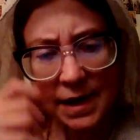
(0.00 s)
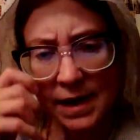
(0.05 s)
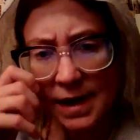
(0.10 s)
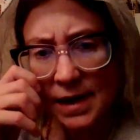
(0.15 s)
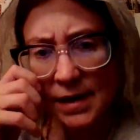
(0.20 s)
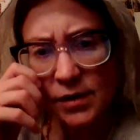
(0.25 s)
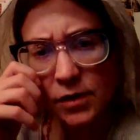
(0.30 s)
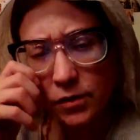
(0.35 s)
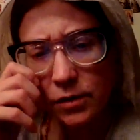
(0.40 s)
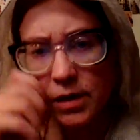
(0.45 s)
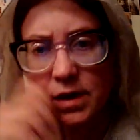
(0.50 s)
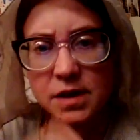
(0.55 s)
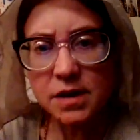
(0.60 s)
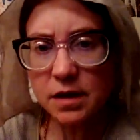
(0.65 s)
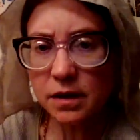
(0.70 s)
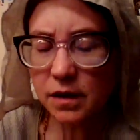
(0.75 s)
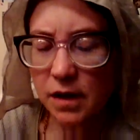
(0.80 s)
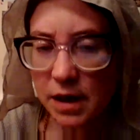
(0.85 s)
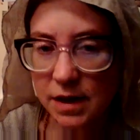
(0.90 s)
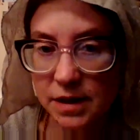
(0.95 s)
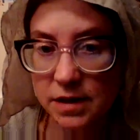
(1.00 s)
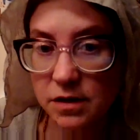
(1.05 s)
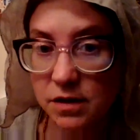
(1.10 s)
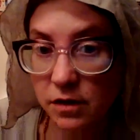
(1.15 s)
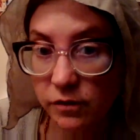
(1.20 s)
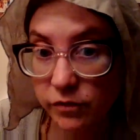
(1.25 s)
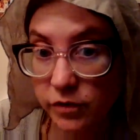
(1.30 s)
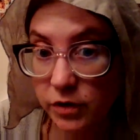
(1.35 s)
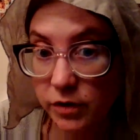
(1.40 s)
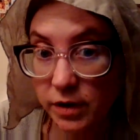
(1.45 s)
and there is a lot of
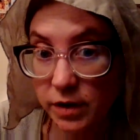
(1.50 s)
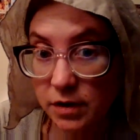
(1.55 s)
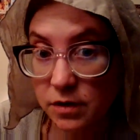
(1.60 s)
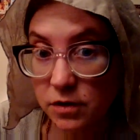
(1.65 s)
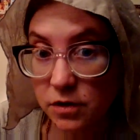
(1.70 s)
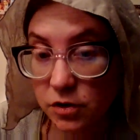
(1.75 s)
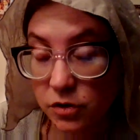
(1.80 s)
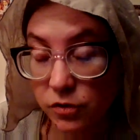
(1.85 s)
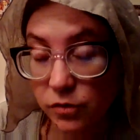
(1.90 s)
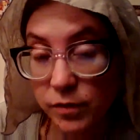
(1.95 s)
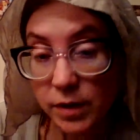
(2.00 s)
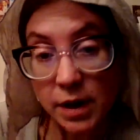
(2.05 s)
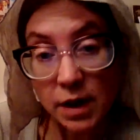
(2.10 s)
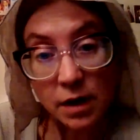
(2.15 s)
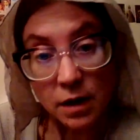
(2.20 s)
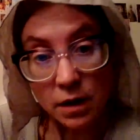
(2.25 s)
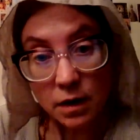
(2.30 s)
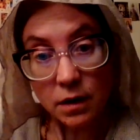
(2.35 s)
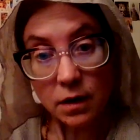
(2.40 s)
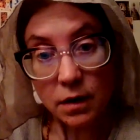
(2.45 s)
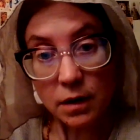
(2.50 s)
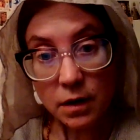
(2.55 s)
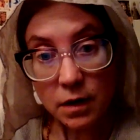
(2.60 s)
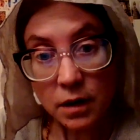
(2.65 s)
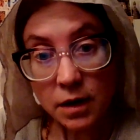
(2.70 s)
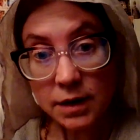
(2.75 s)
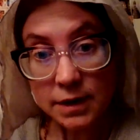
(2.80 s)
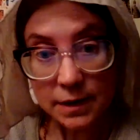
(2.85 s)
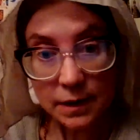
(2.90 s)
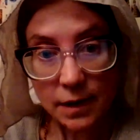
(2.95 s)
stuff you can do
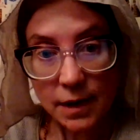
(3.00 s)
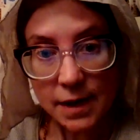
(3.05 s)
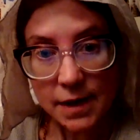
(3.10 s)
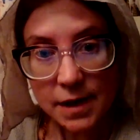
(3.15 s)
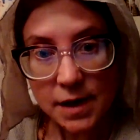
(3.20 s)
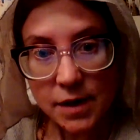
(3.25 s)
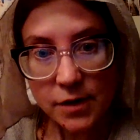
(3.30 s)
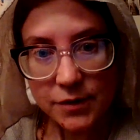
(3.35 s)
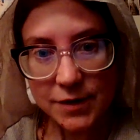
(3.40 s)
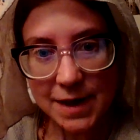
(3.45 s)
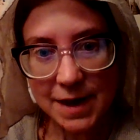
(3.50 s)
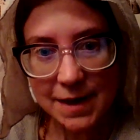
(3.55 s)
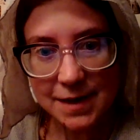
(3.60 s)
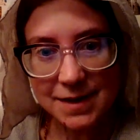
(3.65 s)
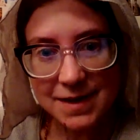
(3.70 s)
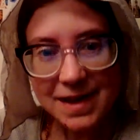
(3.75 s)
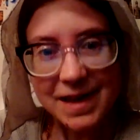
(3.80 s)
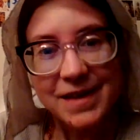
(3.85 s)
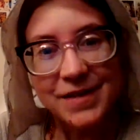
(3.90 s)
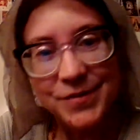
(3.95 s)
online nowadays.